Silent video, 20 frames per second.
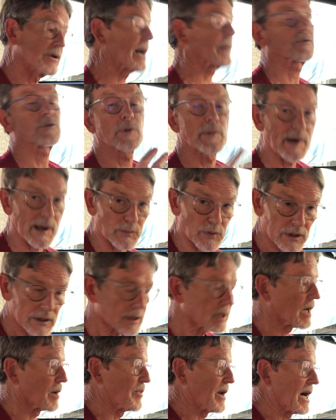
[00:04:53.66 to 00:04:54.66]
have to remember
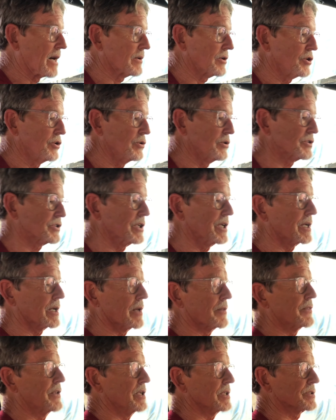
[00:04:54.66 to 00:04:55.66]
about using
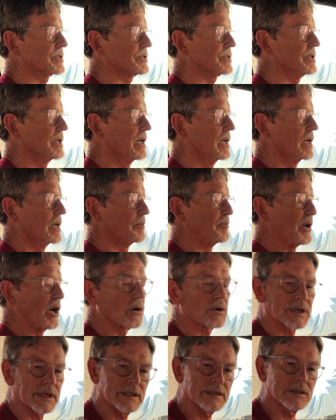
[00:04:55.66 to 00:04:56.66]
this
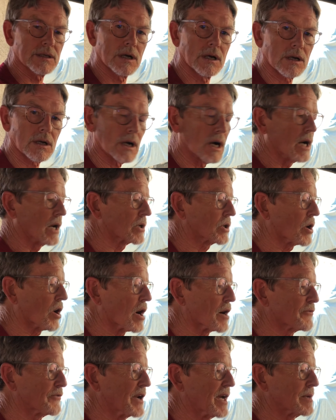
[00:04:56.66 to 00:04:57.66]
Belkin
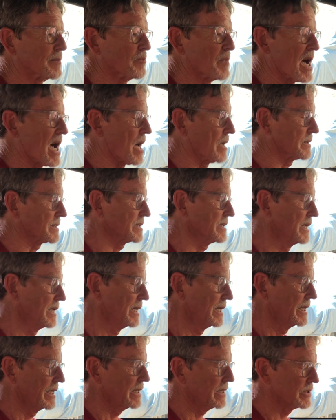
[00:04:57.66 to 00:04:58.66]
CarVent mount
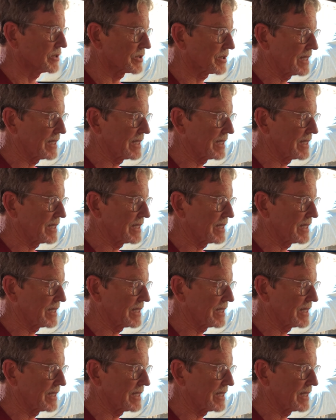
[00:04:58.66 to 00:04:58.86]
is